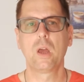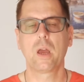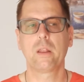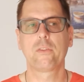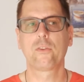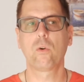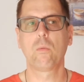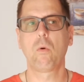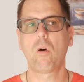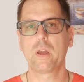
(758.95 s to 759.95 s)
And so
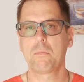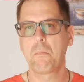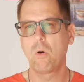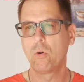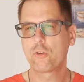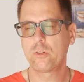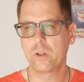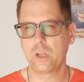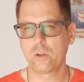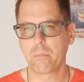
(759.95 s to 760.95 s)
more
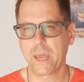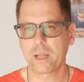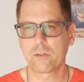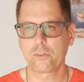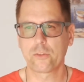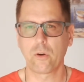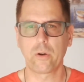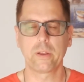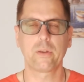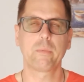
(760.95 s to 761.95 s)
emotional you make the
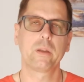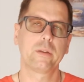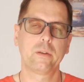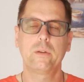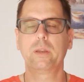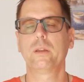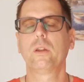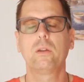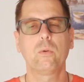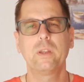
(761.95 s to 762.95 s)
stories, I
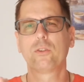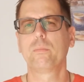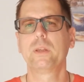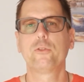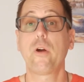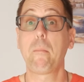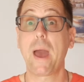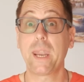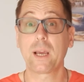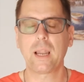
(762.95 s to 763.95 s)
mean, no need to be
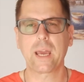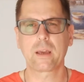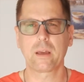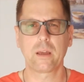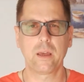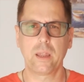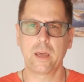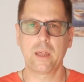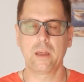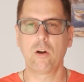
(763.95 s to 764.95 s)
dramatic like
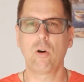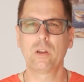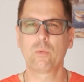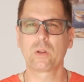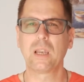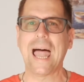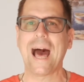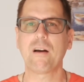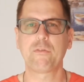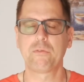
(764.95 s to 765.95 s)
a Hollywood
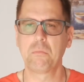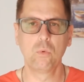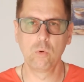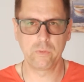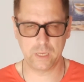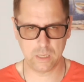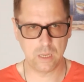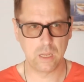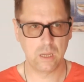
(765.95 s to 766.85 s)
laugh movie,